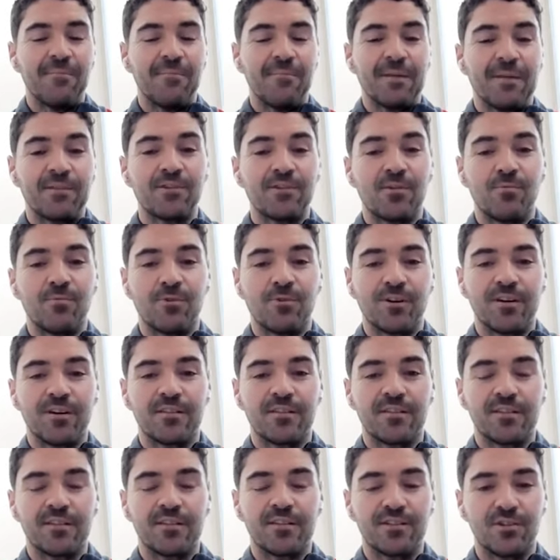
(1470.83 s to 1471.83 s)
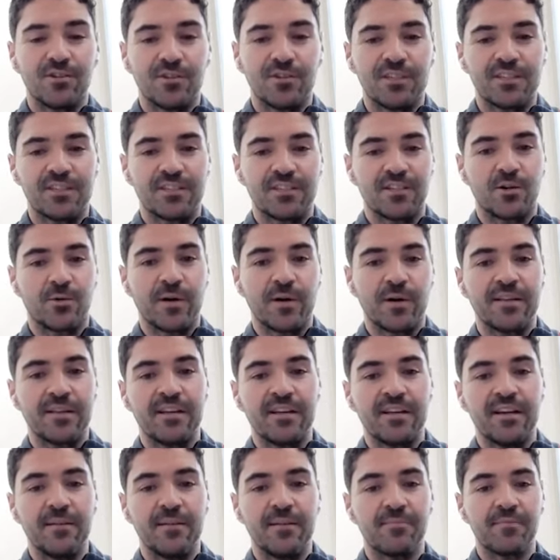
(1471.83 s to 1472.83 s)
Um, now, don't worry, the talk isn't going to
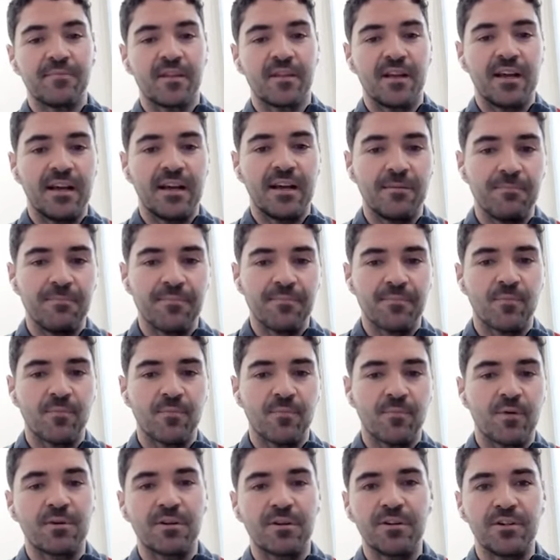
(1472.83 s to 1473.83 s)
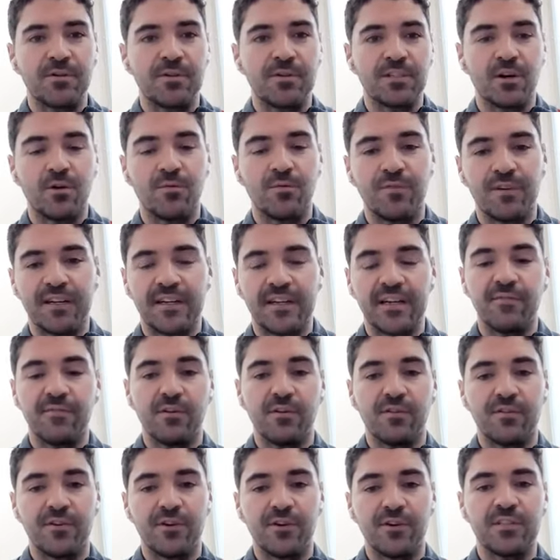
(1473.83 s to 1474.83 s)
end there. Um, what I'm going to do is hopefully give
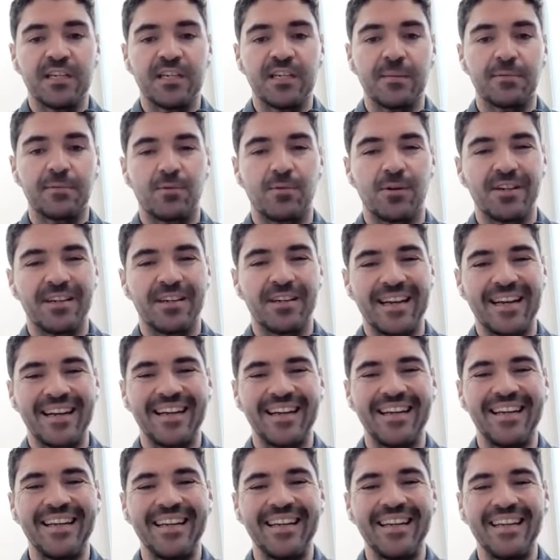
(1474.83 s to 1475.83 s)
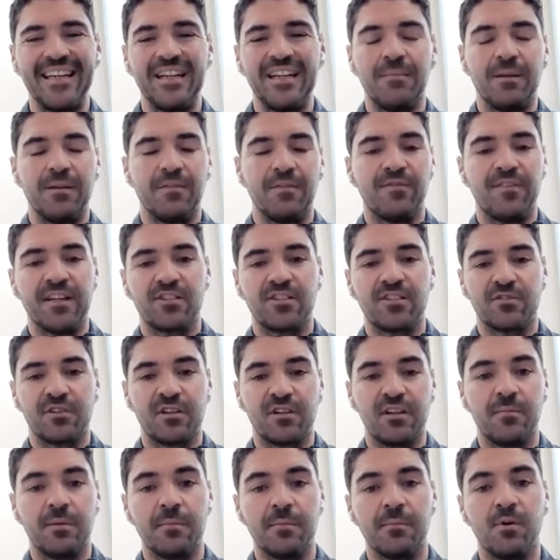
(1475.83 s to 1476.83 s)
you a few tips where you can get a little bit fitter
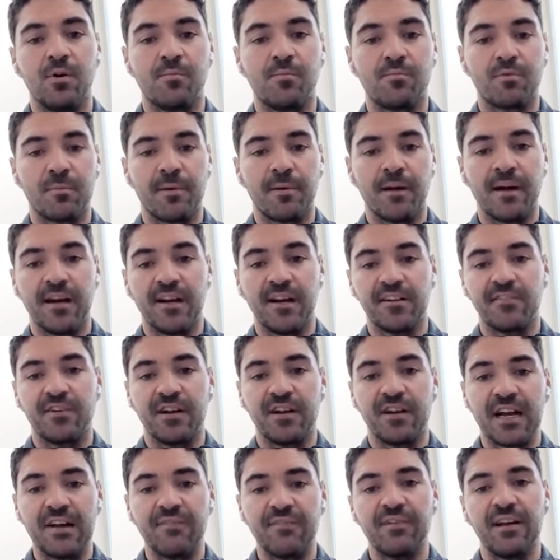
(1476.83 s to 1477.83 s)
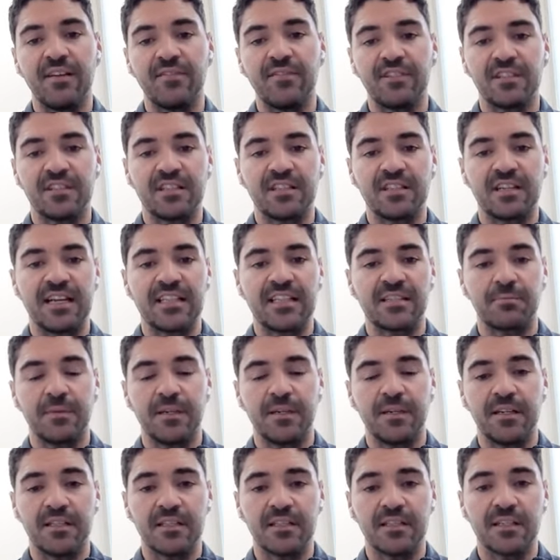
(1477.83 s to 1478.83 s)
and a little bit more prepared if you have left it to the last
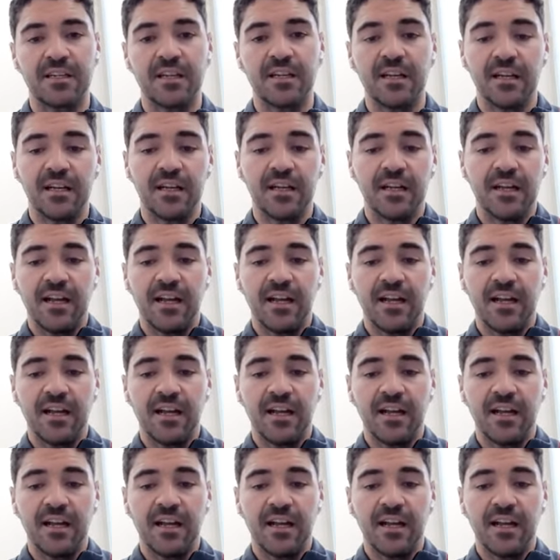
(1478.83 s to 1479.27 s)
minute,